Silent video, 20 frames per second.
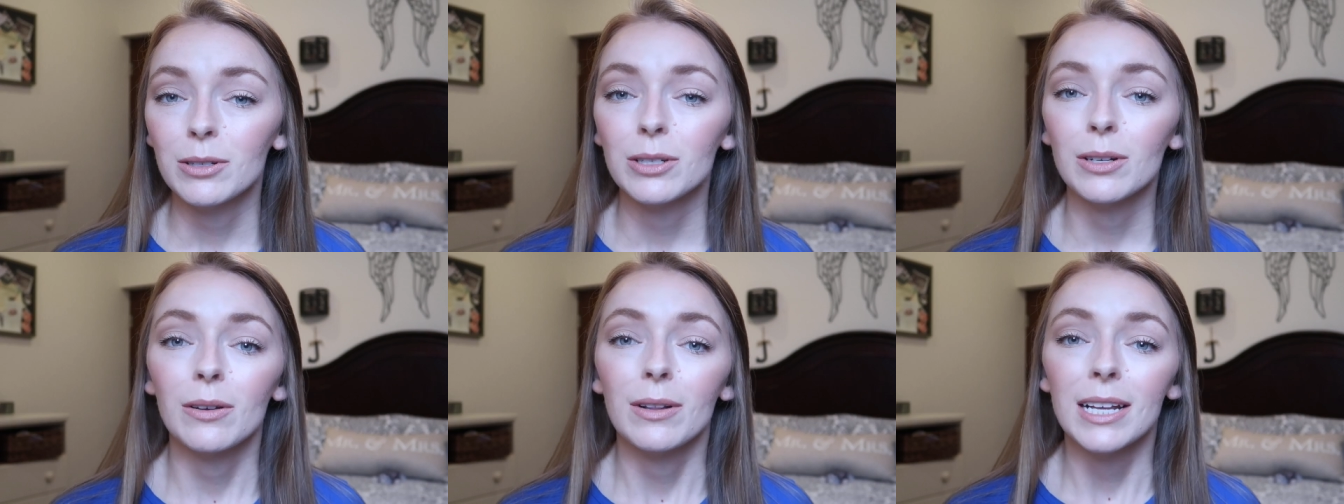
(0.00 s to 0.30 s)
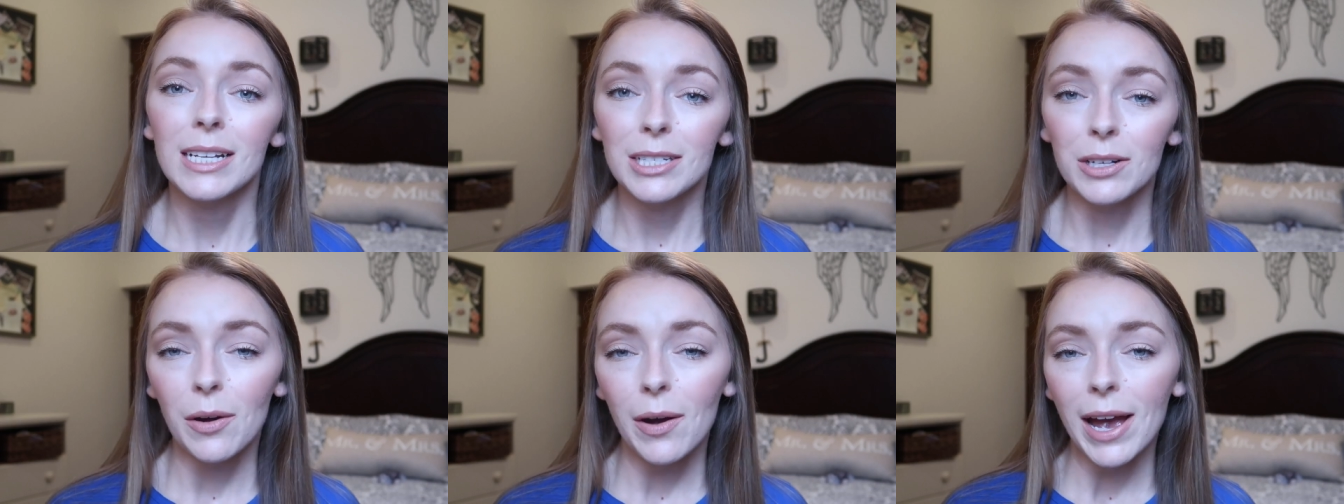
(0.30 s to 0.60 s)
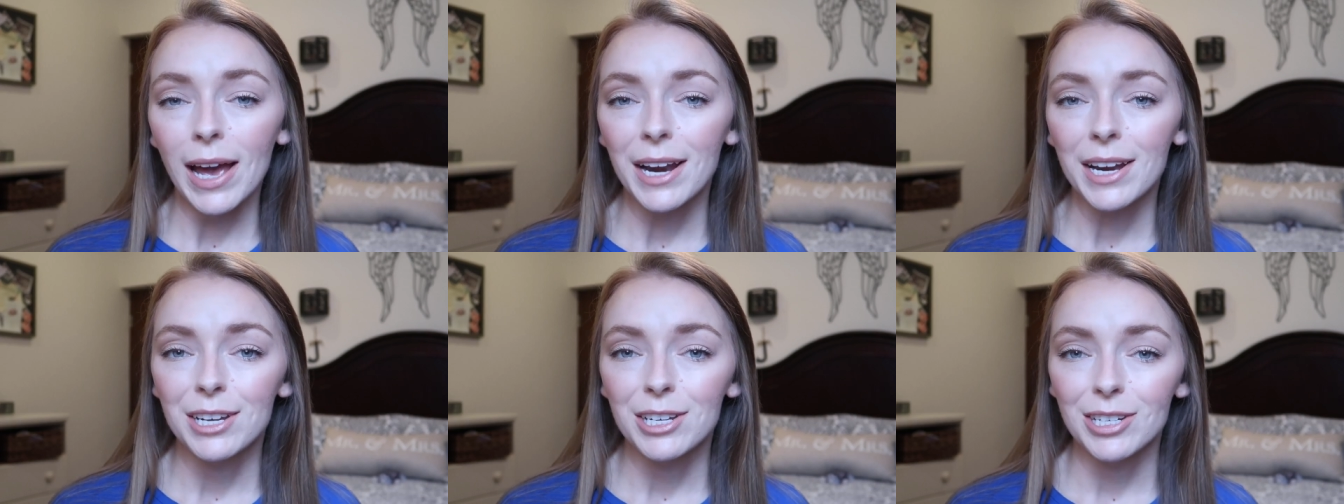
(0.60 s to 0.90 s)
So let's go
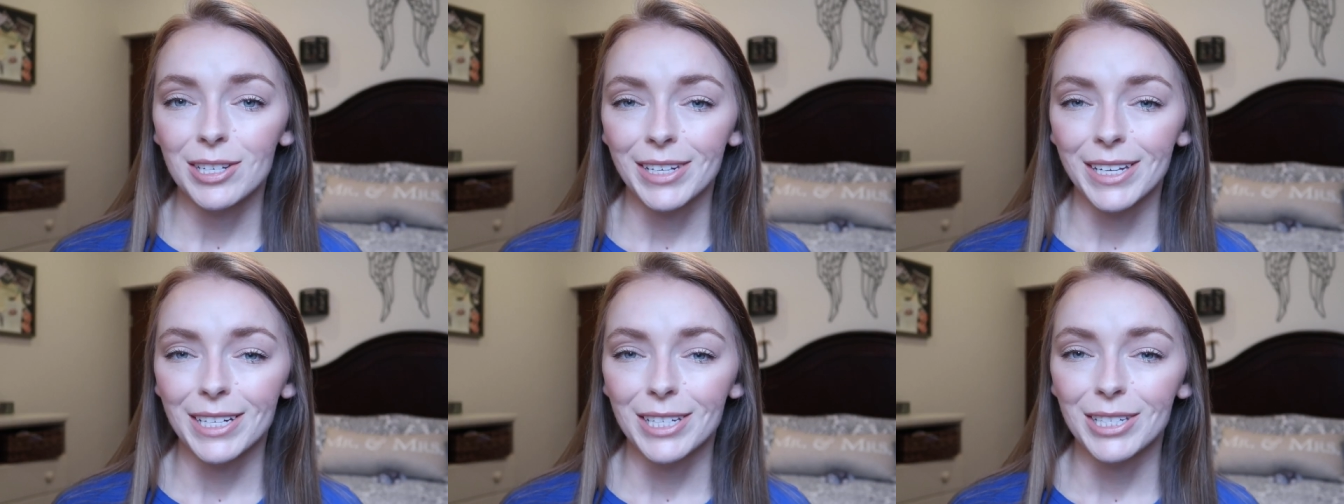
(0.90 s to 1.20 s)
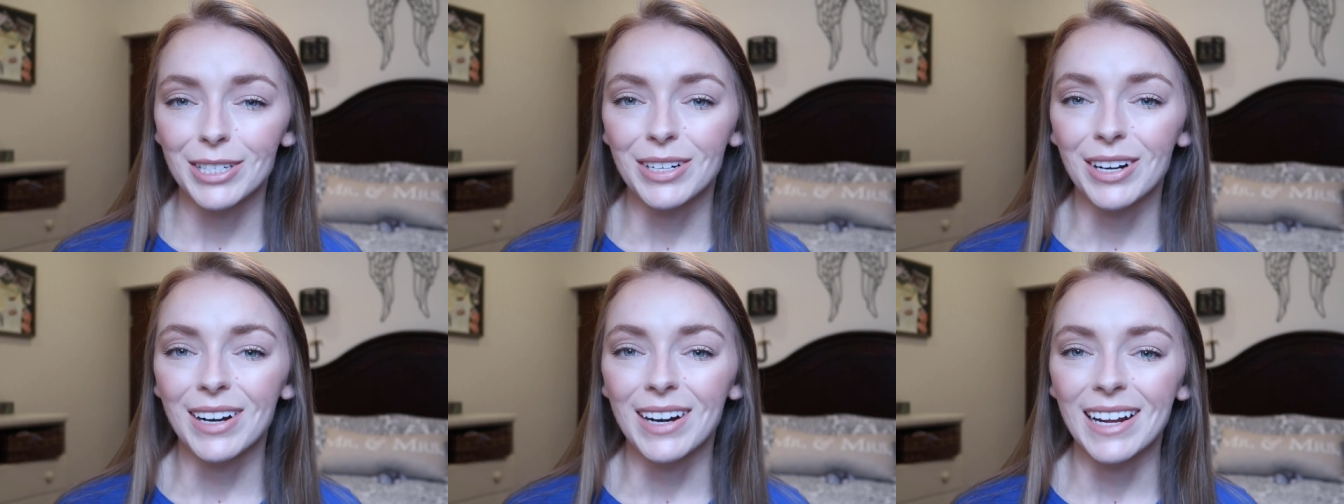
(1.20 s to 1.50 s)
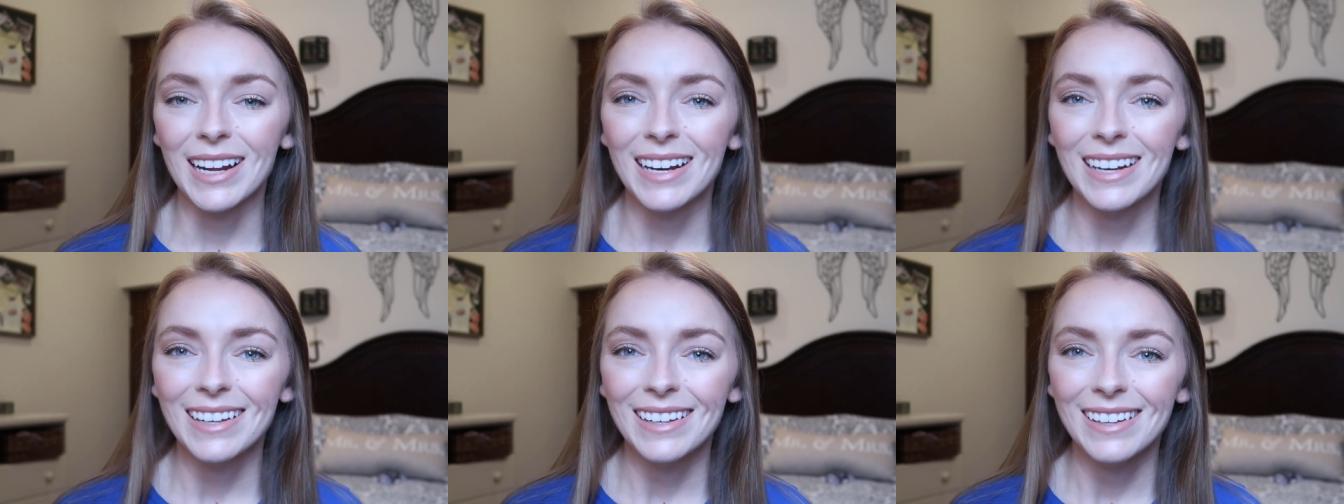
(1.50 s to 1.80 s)
ahead and just get started.